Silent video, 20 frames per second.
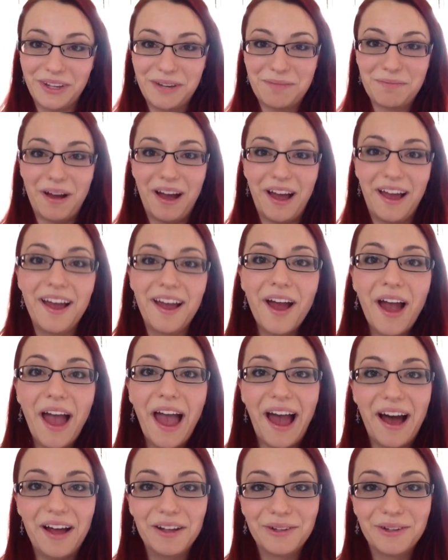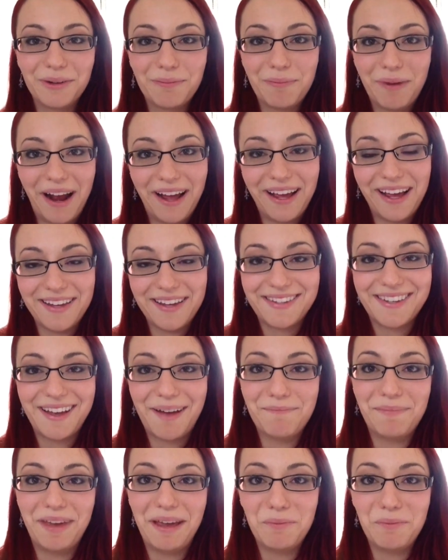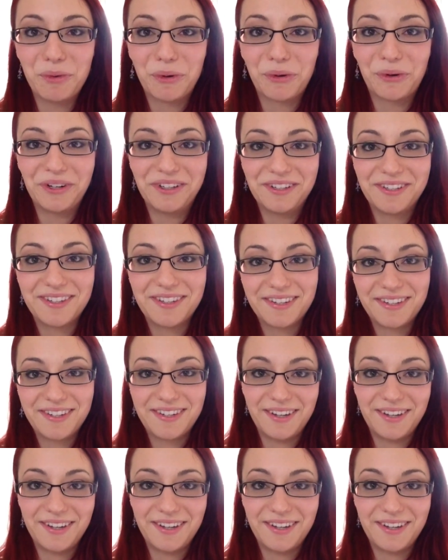in my outlook, but I guess I'm being more honest,